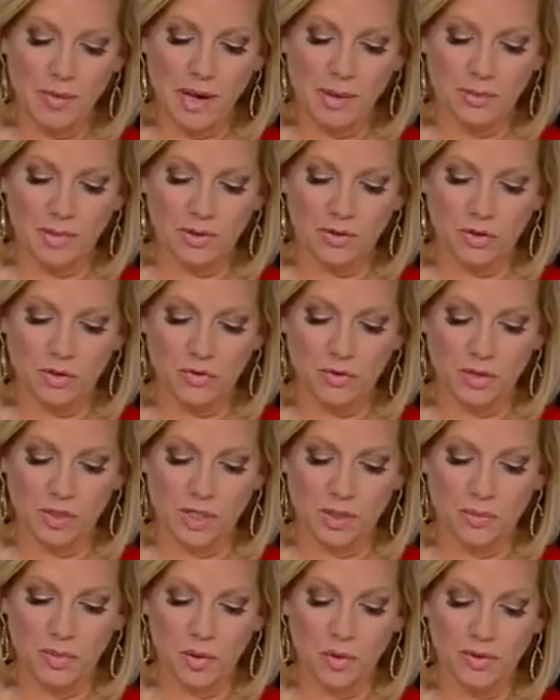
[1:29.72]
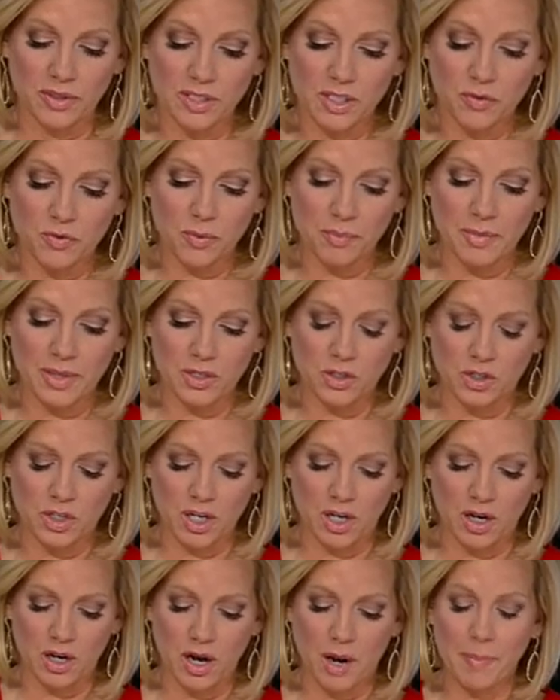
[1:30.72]
Monmouth University poll. This is from this
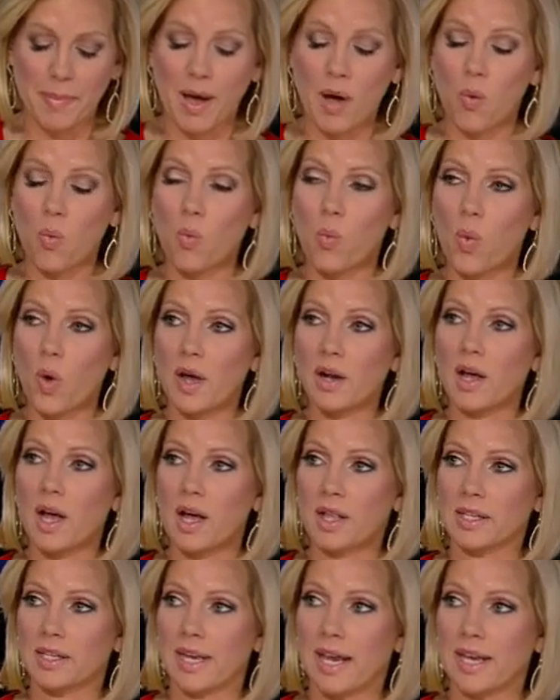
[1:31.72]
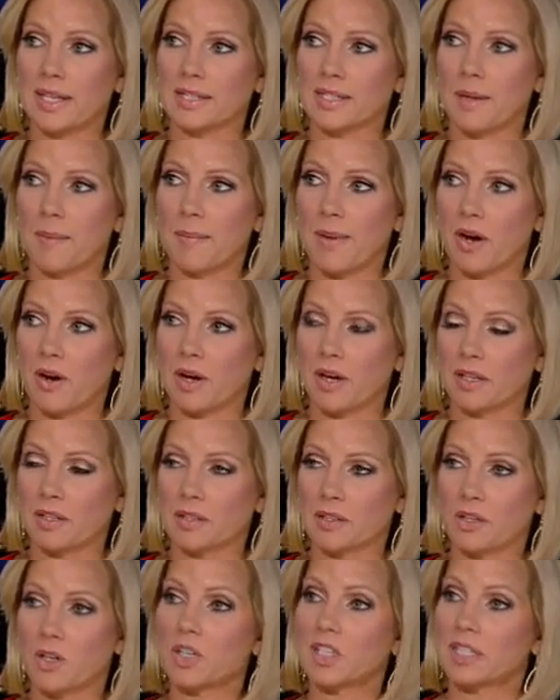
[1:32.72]
year about what holidays
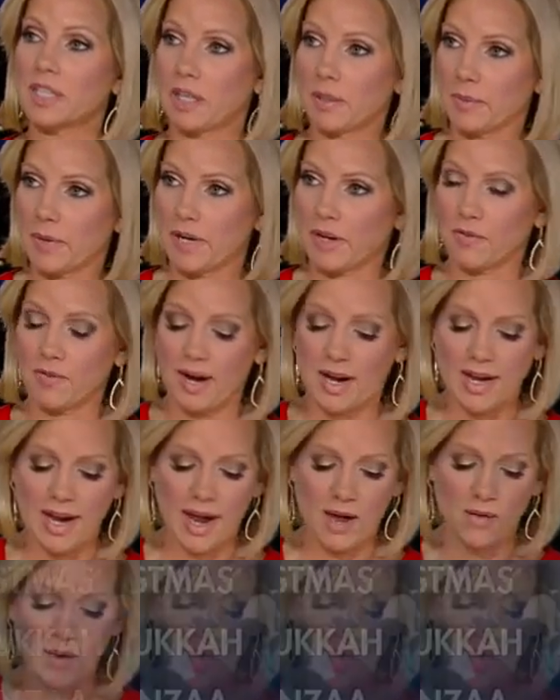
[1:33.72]
Americans are celebrating right now.